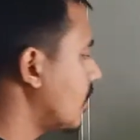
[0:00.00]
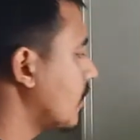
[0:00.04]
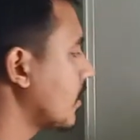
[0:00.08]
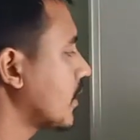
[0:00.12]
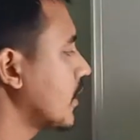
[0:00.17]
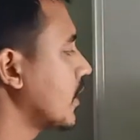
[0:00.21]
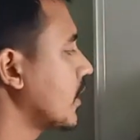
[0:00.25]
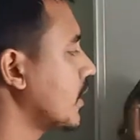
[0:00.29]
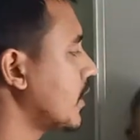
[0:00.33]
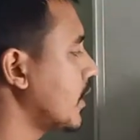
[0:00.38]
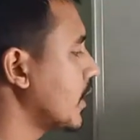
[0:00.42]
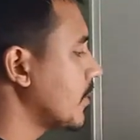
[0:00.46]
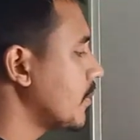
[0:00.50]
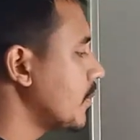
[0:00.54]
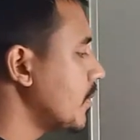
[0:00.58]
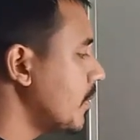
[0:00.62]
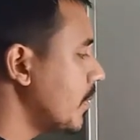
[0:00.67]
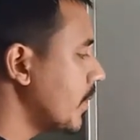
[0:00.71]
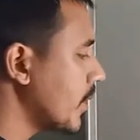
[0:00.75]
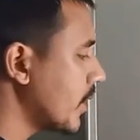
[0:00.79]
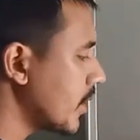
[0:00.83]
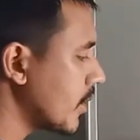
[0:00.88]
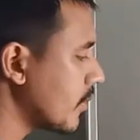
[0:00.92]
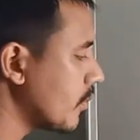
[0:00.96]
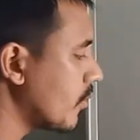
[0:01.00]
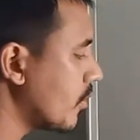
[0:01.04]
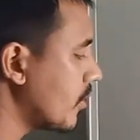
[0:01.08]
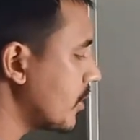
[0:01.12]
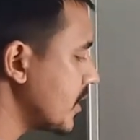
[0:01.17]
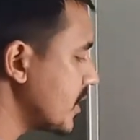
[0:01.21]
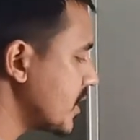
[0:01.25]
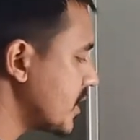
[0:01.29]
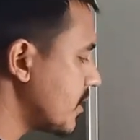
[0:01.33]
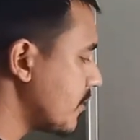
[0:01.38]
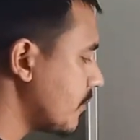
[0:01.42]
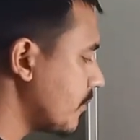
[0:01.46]
Okay, let me make it more
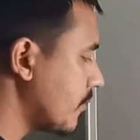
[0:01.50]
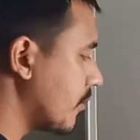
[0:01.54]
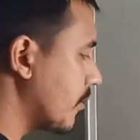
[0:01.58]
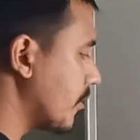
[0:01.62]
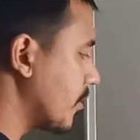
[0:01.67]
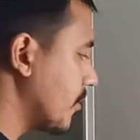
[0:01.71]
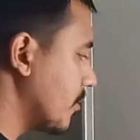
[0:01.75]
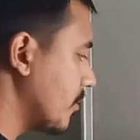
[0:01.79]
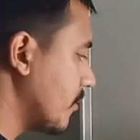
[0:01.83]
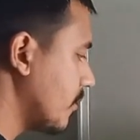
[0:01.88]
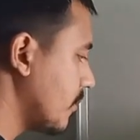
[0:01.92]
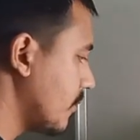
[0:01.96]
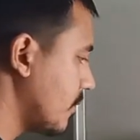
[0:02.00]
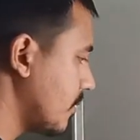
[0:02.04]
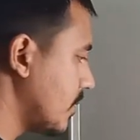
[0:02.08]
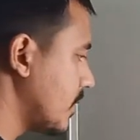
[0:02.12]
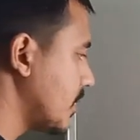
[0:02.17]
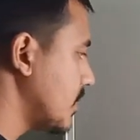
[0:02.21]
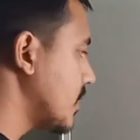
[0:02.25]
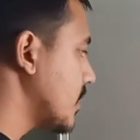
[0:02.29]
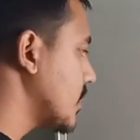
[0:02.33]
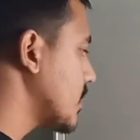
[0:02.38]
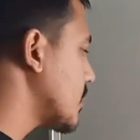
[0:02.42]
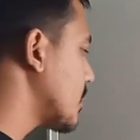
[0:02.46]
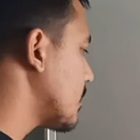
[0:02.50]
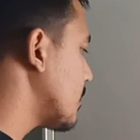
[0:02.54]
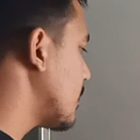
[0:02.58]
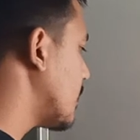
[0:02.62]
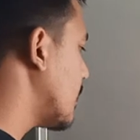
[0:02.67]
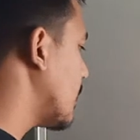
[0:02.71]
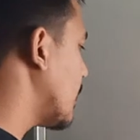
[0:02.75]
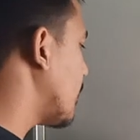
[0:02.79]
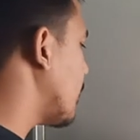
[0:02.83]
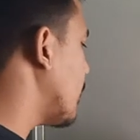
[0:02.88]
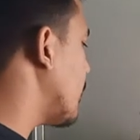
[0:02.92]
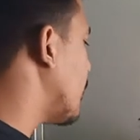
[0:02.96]
easy for you.
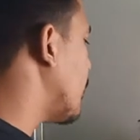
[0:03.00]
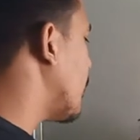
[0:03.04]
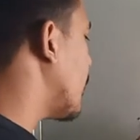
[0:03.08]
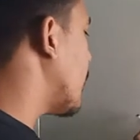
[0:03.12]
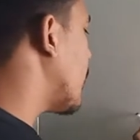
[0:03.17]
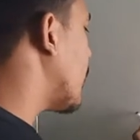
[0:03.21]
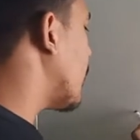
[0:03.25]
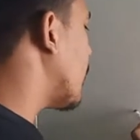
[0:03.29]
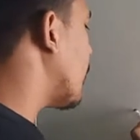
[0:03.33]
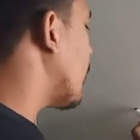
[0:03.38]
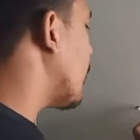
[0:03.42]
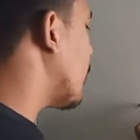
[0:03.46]
Let me make it